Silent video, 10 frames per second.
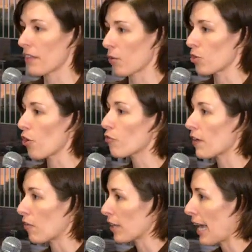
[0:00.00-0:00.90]
there were no
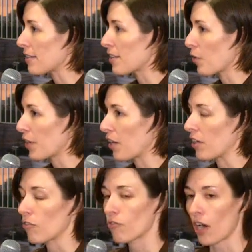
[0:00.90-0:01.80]
feral cats out there,
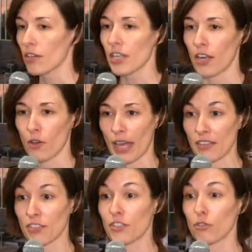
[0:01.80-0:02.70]
and as far as I know,
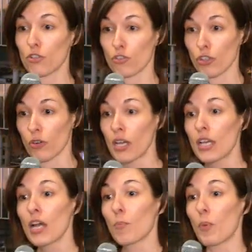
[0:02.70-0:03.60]
that's still true.
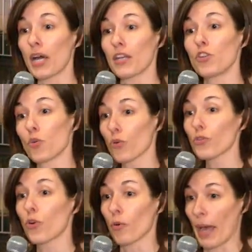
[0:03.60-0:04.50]
But
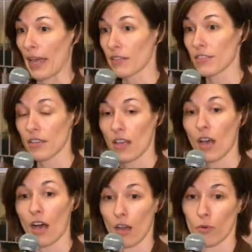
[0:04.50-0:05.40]
North Core Banks
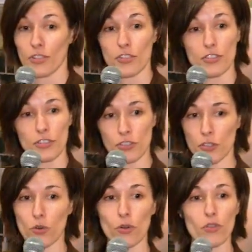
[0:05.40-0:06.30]
uh, which is just
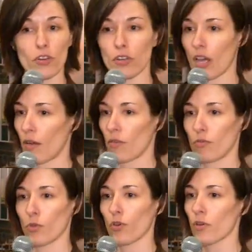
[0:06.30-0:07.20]
the northern uh,
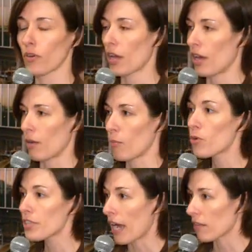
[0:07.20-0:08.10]

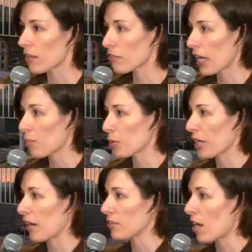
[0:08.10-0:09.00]
northernmost uh, island of Cape
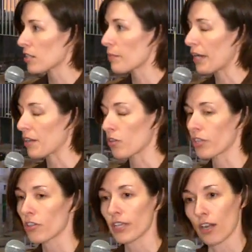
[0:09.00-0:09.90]
Lookout. I talked about it a
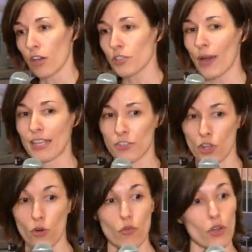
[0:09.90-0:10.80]
little. It also has
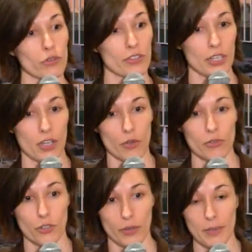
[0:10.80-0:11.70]
no roads that go
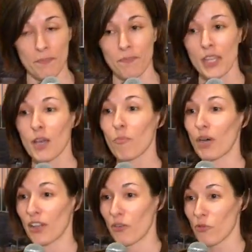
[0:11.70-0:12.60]
to it,
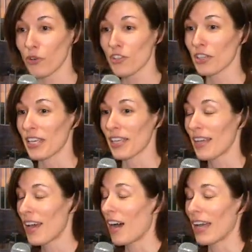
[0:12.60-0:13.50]
but unfortunately,
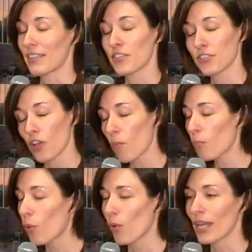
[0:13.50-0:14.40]
uh, at some
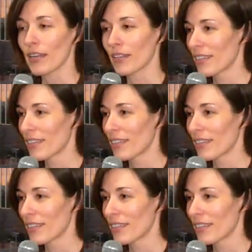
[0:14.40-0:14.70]
point